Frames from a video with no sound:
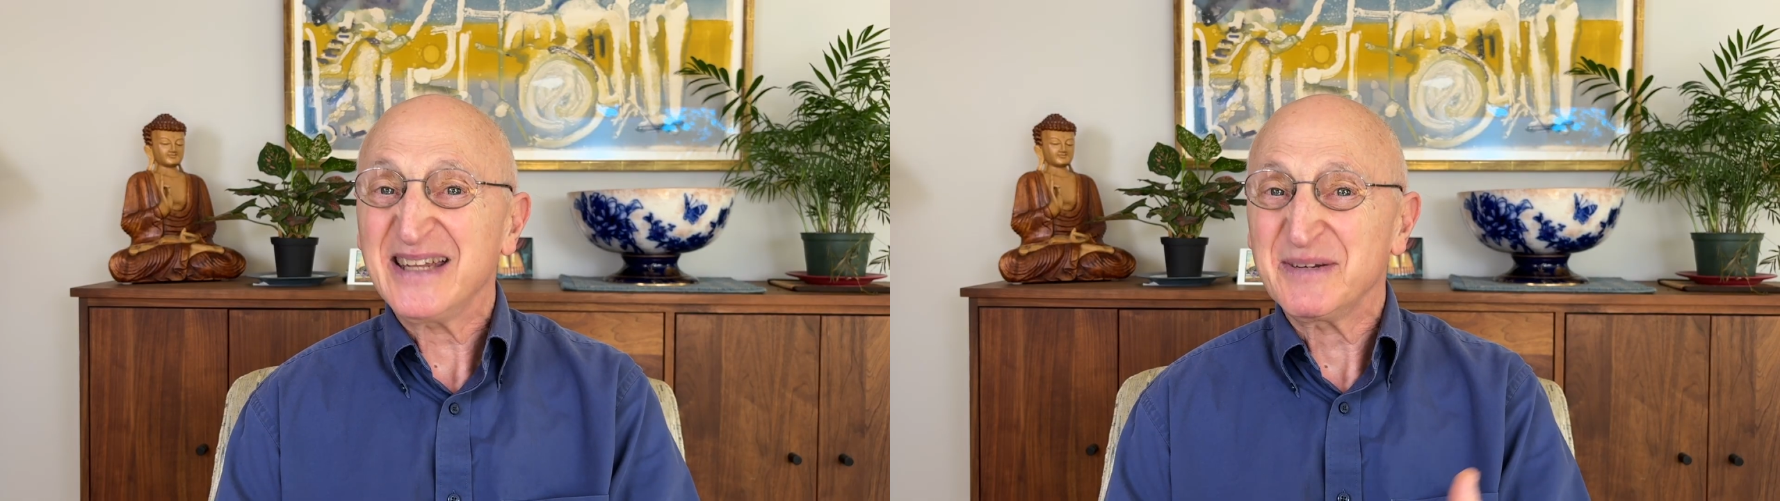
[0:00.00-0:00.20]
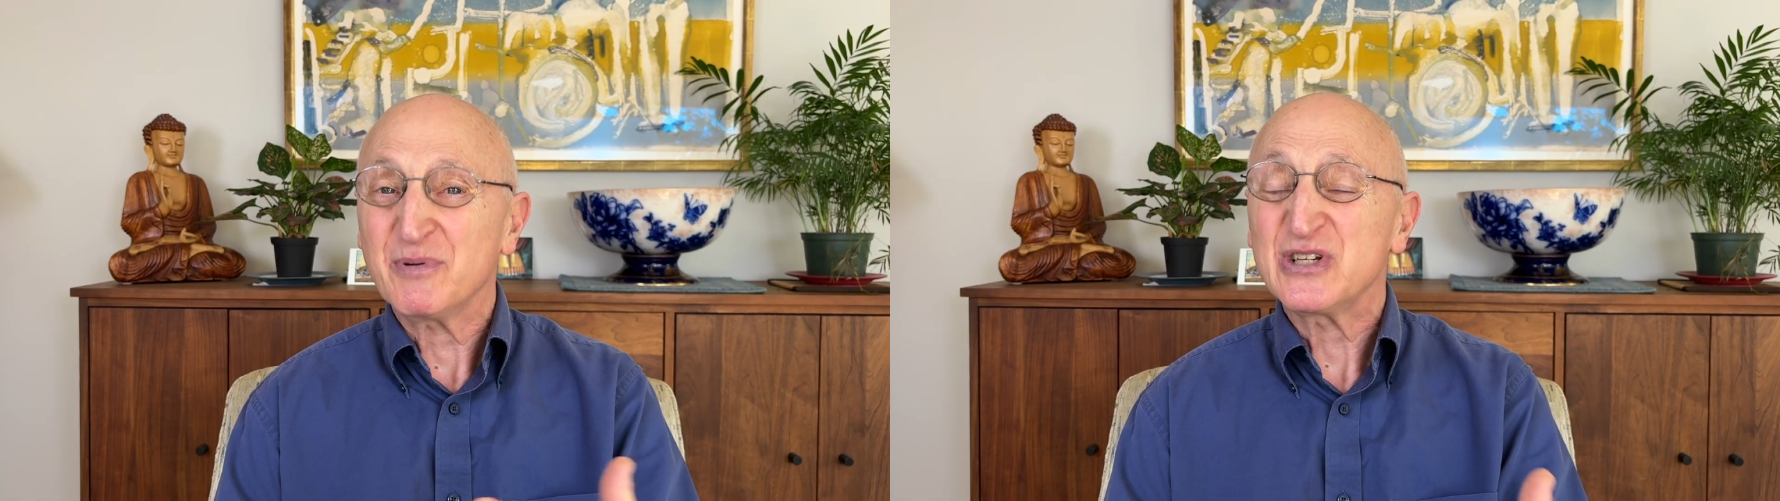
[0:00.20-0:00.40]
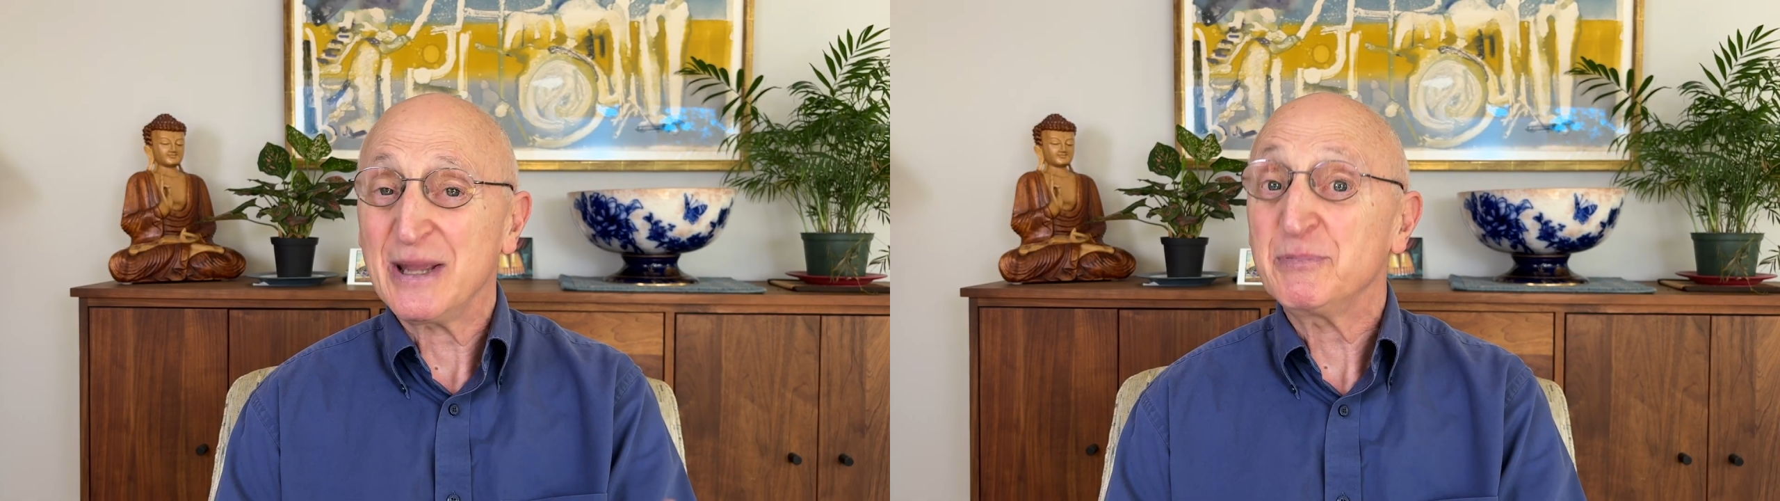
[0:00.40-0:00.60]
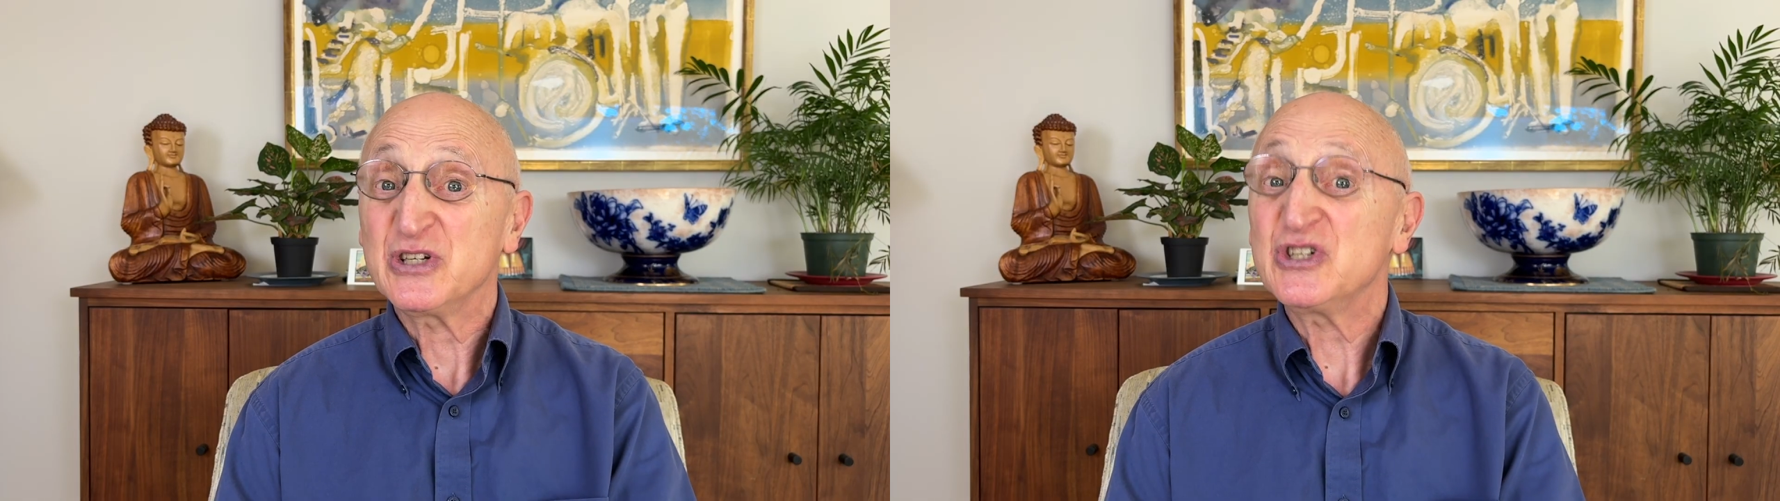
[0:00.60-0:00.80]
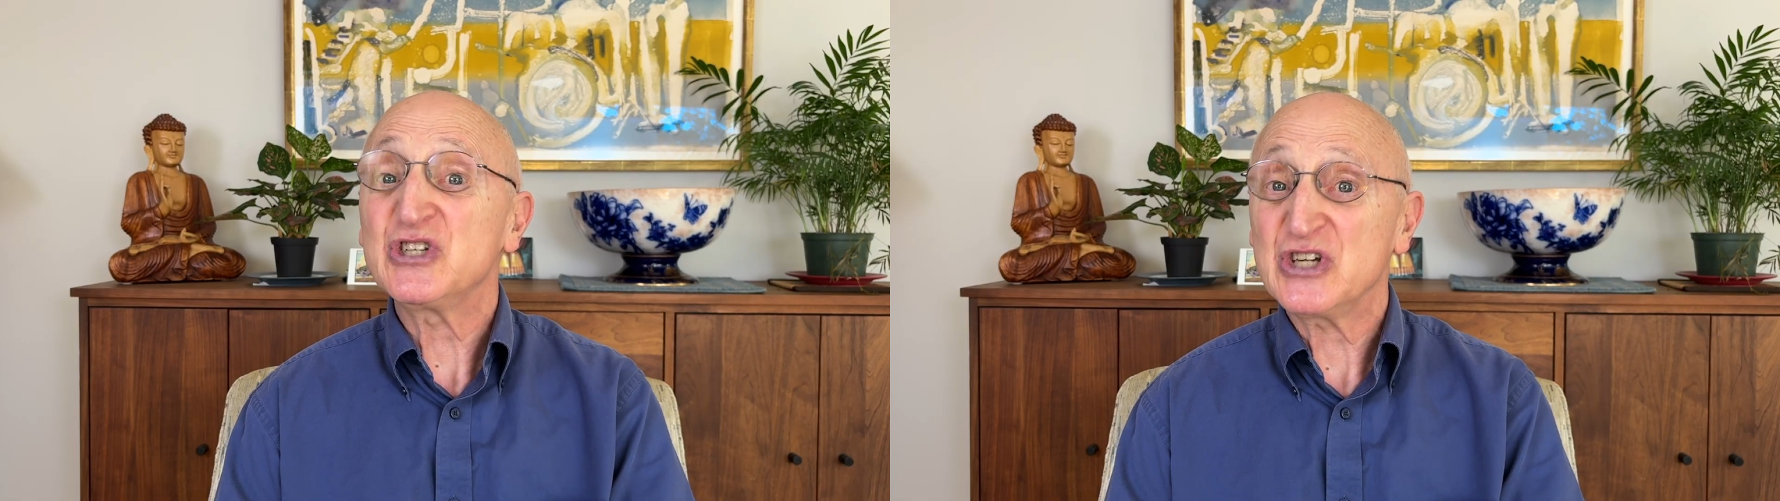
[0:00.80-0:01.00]
and
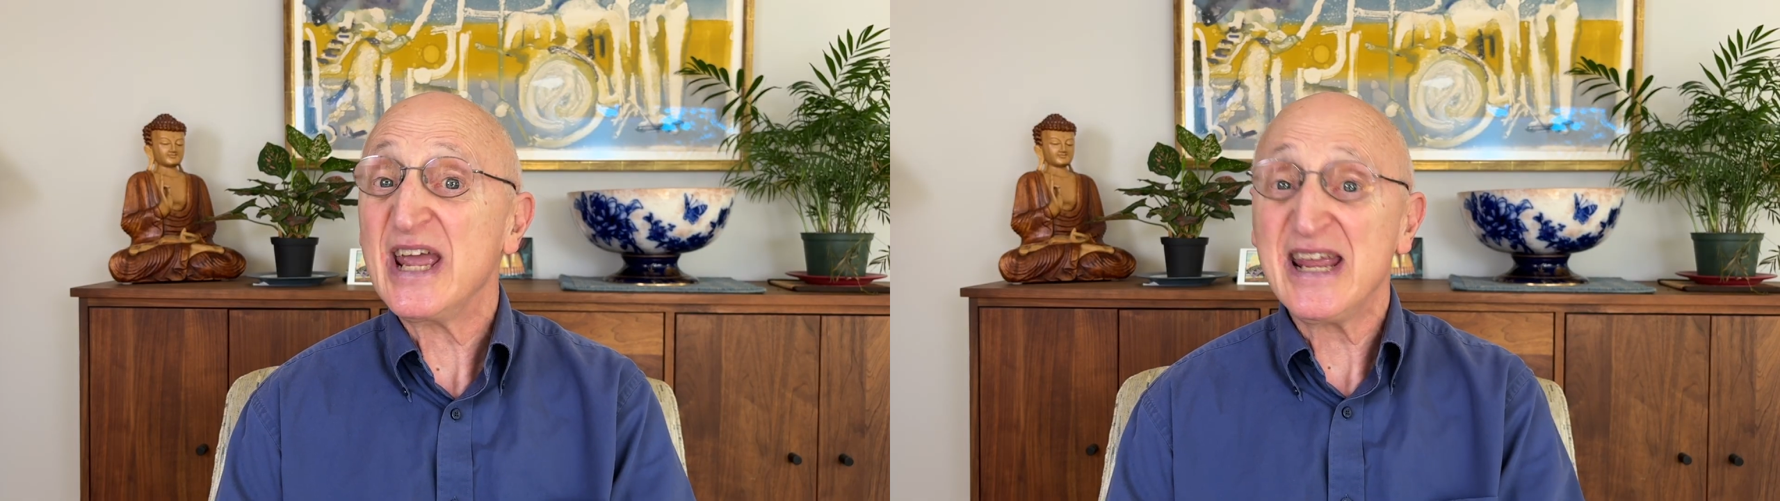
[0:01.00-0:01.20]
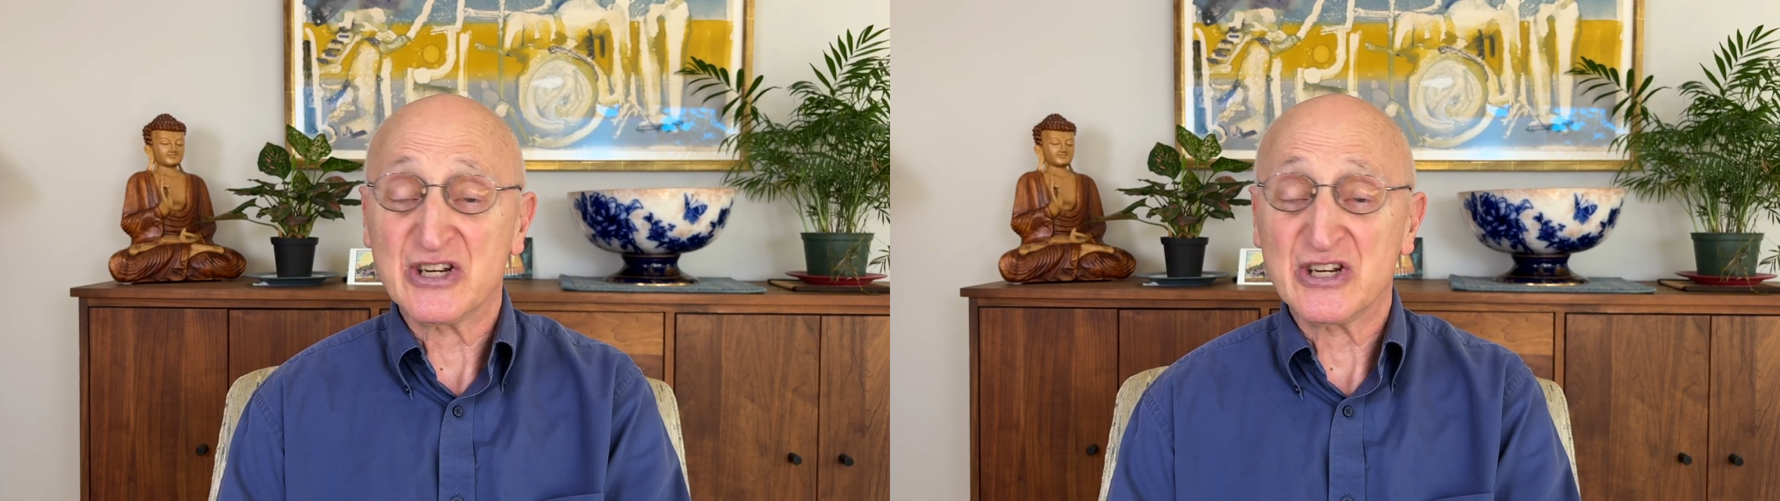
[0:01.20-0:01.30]
perceptions change.